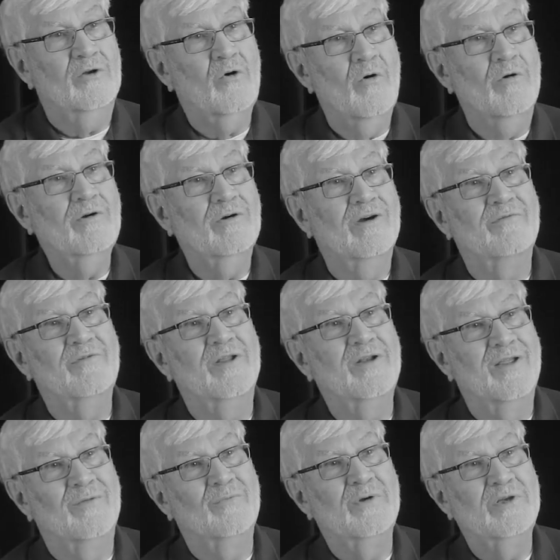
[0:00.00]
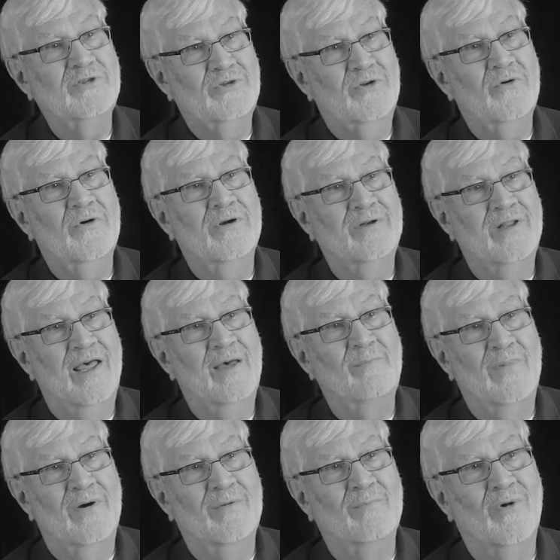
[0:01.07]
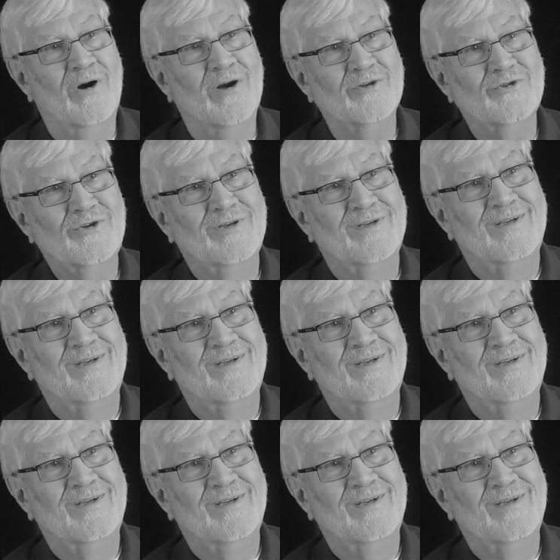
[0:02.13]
corner of it and restored that marsh.